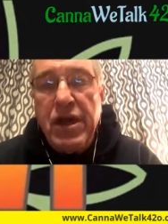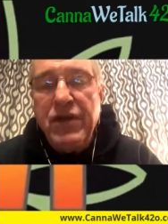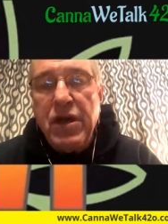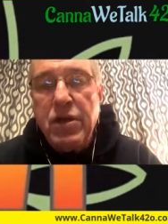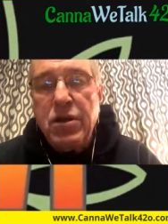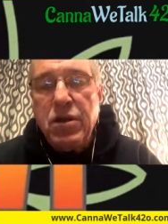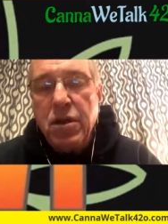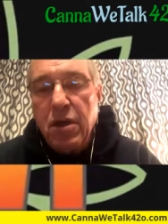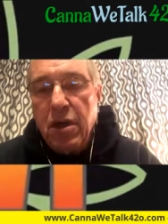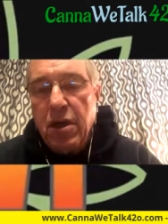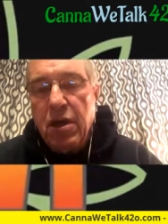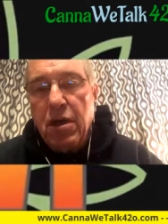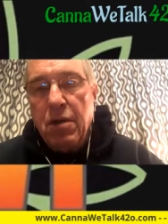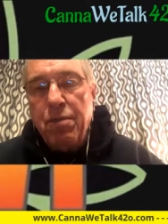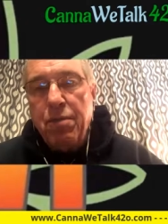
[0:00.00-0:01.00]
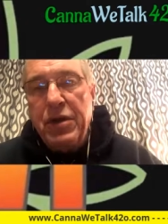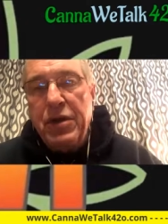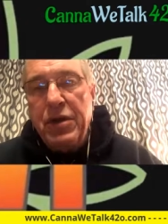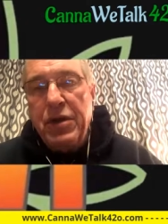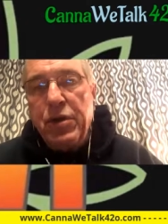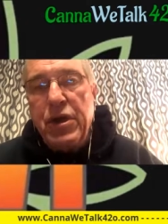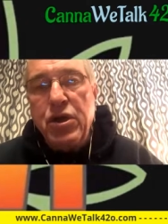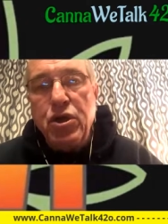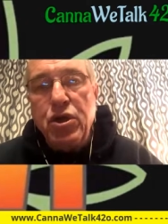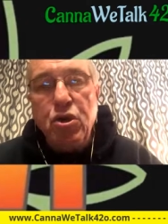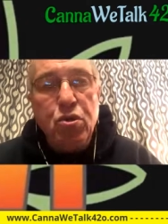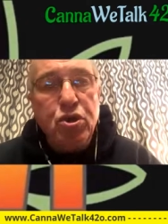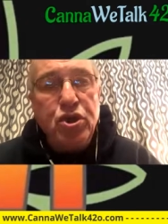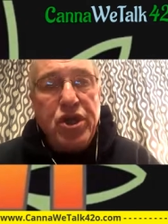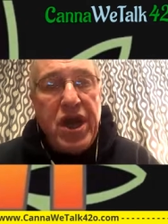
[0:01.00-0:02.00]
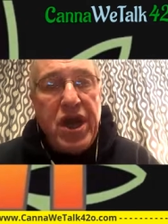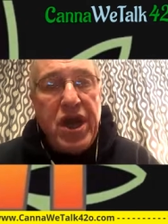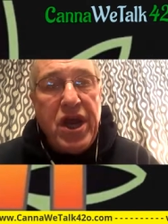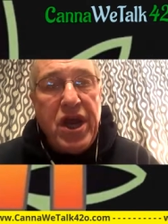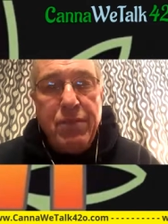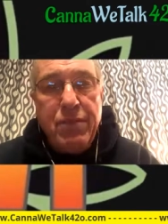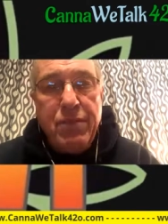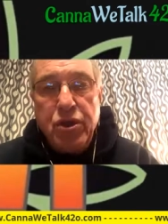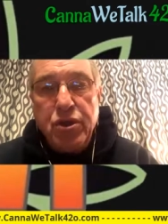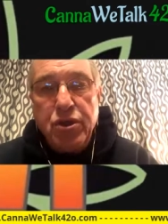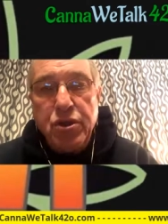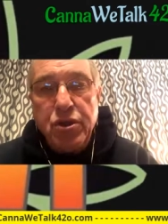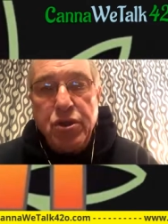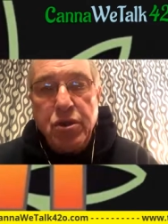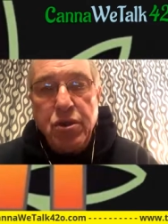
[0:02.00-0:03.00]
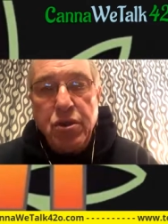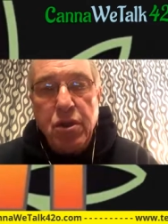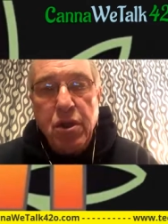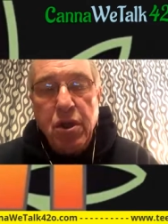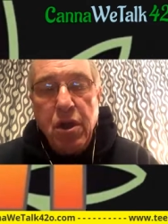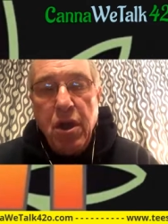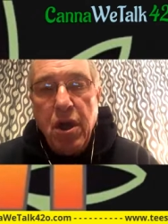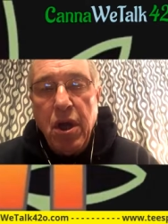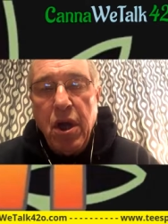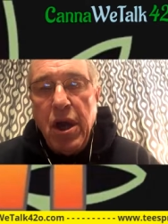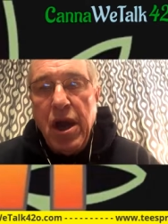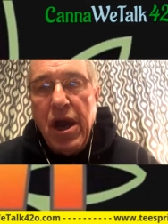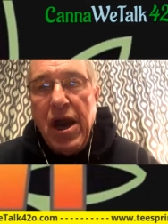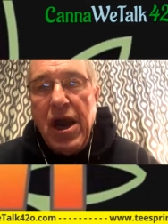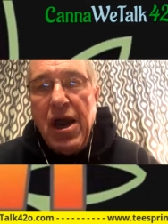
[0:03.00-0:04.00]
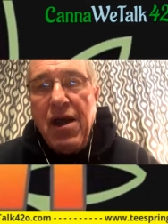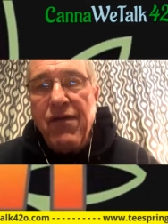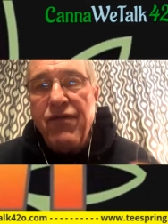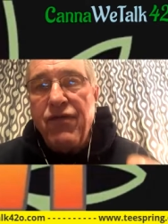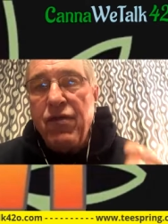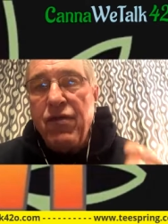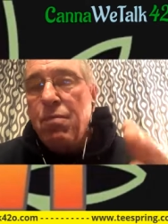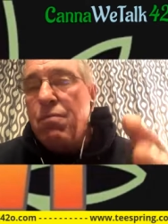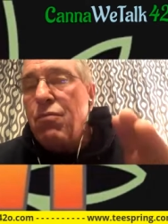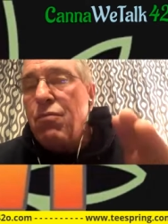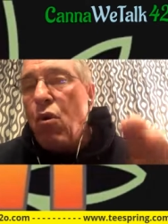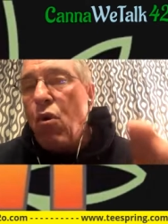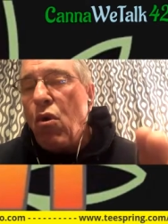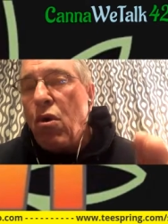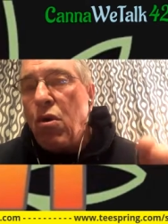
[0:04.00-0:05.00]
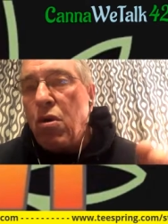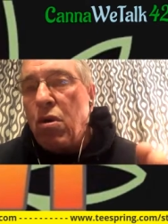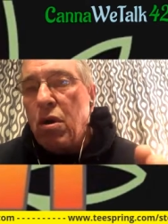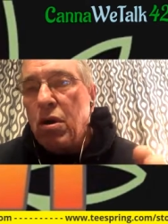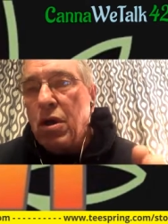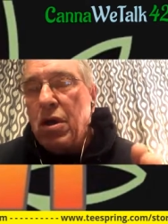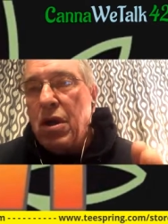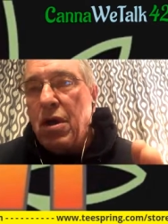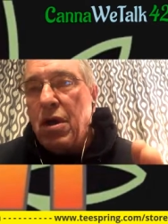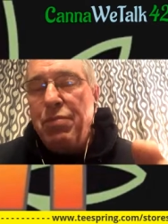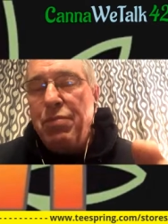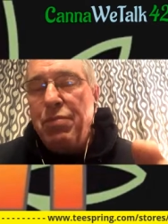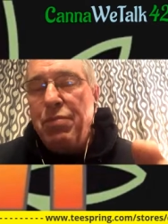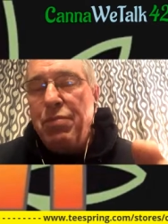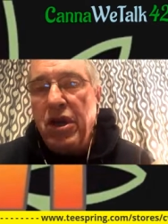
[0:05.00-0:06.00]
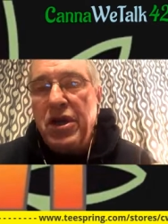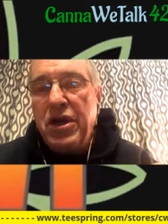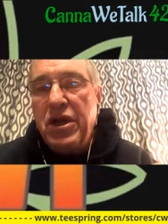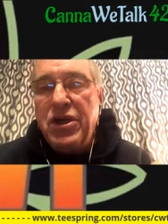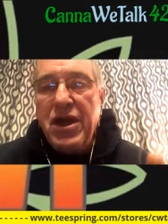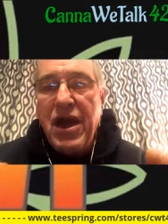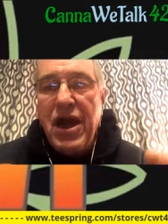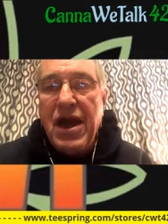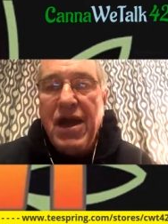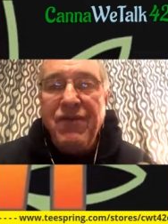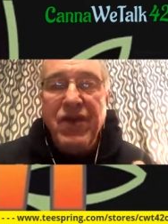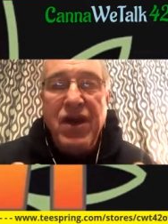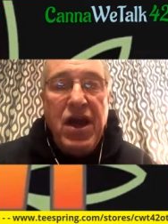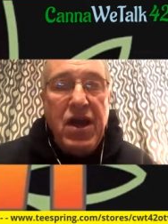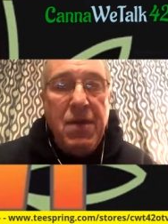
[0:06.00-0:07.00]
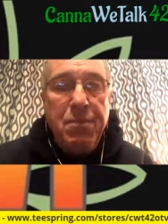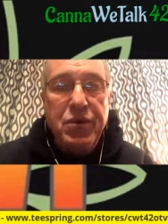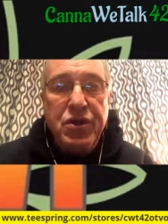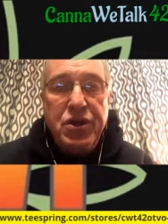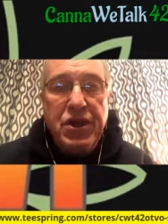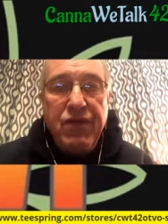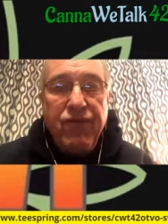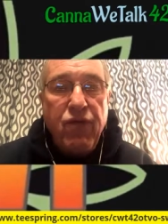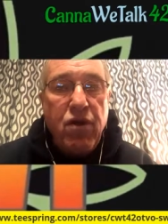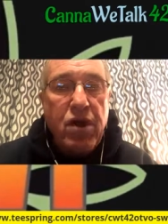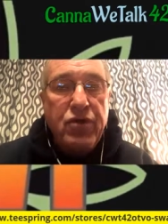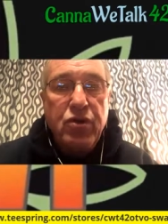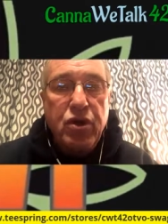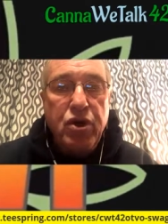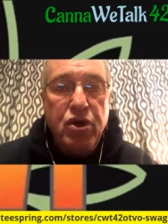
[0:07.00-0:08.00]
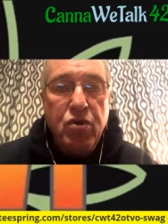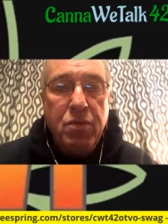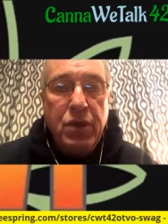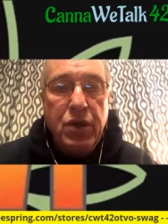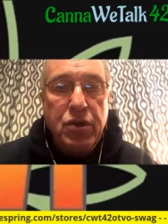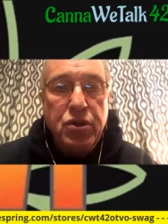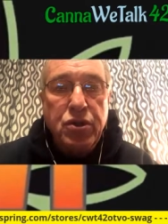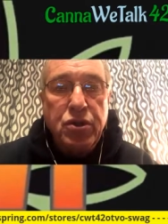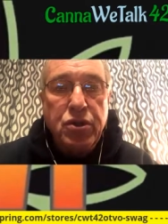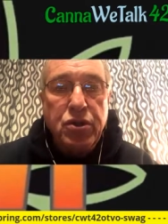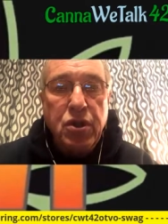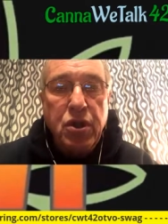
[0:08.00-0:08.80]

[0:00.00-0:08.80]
that people that use cannabis have more ability to have empathy for other humans,